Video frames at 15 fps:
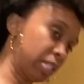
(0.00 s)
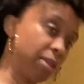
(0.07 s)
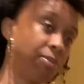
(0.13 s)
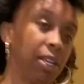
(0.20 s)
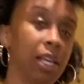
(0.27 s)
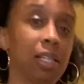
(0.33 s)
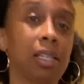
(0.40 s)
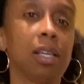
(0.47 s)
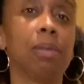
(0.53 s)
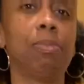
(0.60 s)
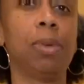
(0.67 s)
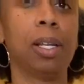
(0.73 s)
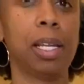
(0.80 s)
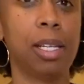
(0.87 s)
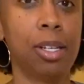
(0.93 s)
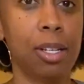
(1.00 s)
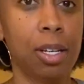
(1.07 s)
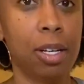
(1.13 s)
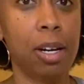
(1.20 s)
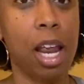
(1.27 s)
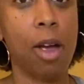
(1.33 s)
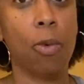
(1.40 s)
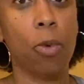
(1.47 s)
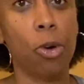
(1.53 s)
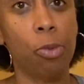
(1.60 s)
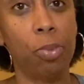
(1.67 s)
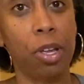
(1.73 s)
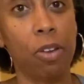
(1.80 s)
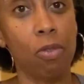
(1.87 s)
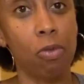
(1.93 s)
Let me get the blender and we'll
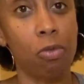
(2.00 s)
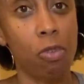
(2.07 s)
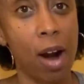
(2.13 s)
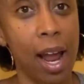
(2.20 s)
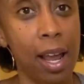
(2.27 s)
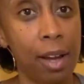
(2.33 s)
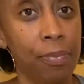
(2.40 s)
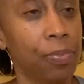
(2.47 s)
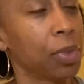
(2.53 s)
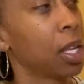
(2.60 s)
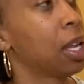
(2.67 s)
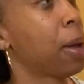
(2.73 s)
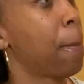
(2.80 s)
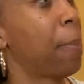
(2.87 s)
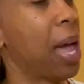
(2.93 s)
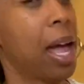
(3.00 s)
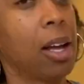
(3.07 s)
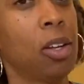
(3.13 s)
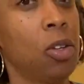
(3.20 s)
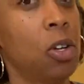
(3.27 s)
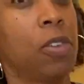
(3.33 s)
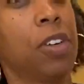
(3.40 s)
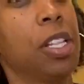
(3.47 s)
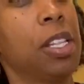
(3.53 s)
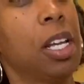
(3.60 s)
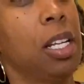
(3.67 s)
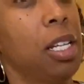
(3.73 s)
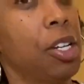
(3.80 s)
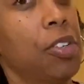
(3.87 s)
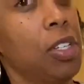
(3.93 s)
be right back. Lauren, they
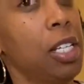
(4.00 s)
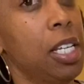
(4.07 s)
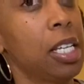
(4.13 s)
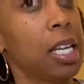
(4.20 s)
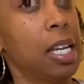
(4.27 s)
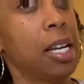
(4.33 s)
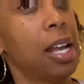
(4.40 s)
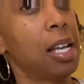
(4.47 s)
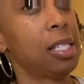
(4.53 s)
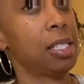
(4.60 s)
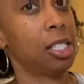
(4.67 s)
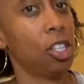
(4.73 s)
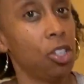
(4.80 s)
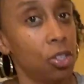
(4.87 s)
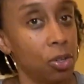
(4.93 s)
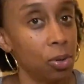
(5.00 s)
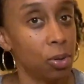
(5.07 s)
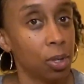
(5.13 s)
literally cannot see you.